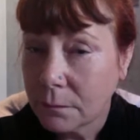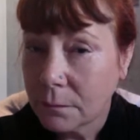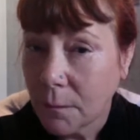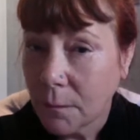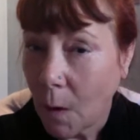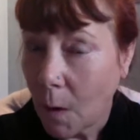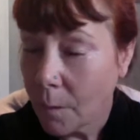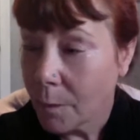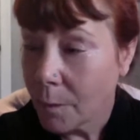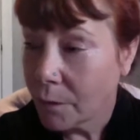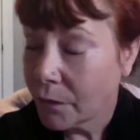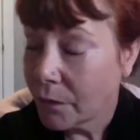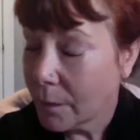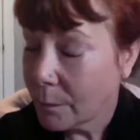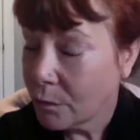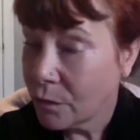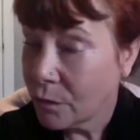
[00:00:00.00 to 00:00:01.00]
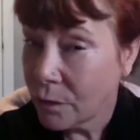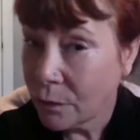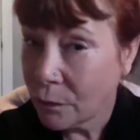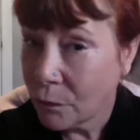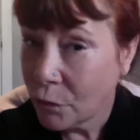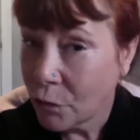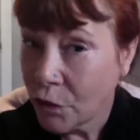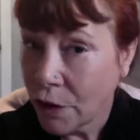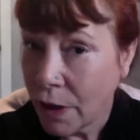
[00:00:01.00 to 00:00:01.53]
Our
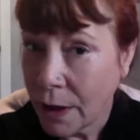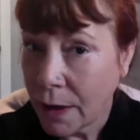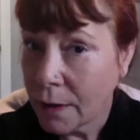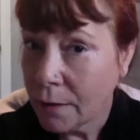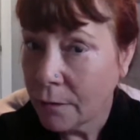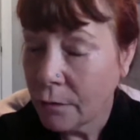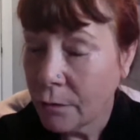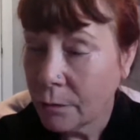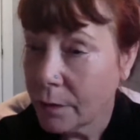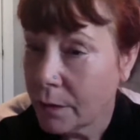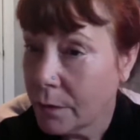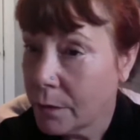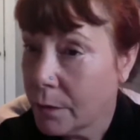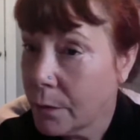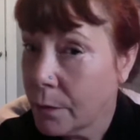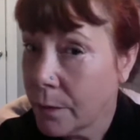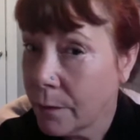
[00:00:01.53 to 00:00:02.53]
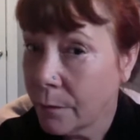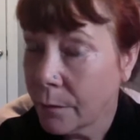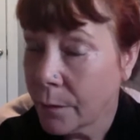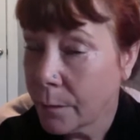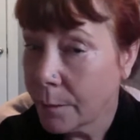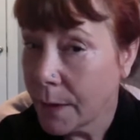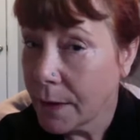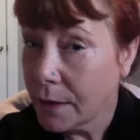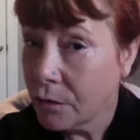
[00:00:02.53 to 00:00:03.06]
perceptions change with new
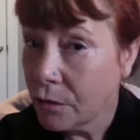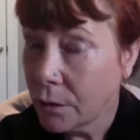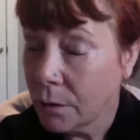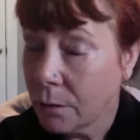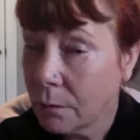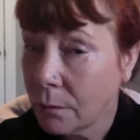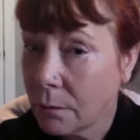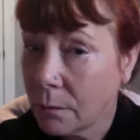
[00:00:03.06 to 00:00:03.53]
information,